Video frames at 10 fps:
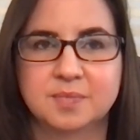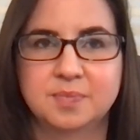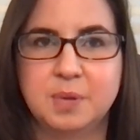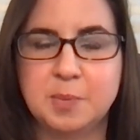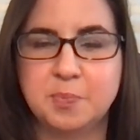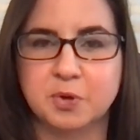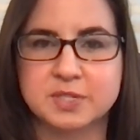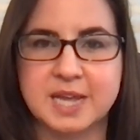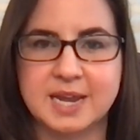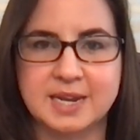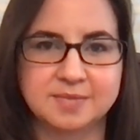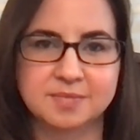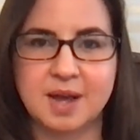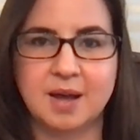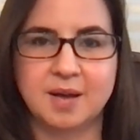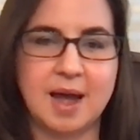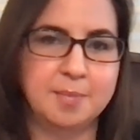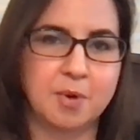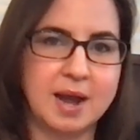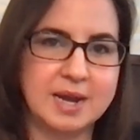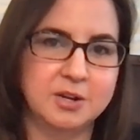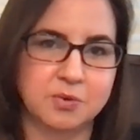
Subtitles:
people saying, I'm right, you're